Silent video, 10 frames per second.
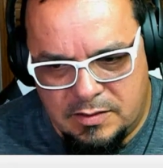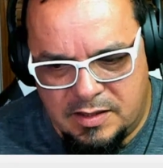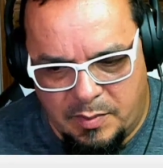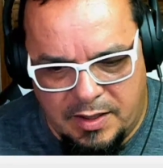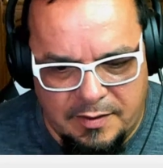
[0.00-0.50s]

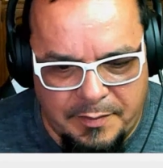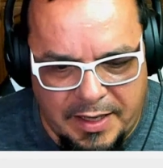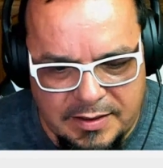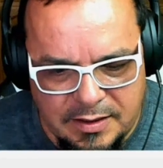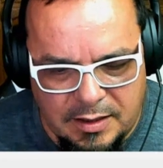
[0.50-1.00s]
somebody
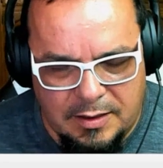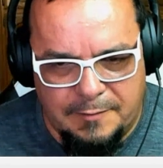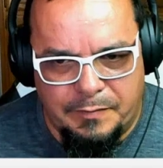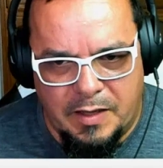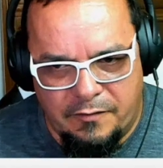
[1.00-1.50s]
makes
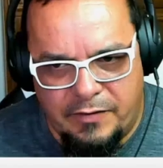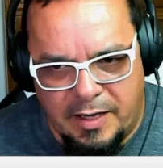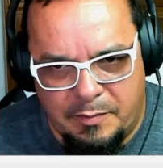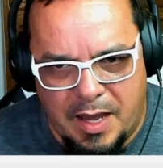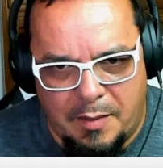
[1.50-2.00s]
a
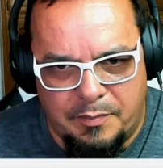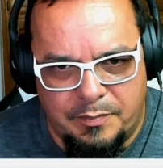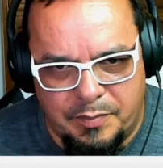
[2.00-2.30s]
fake map,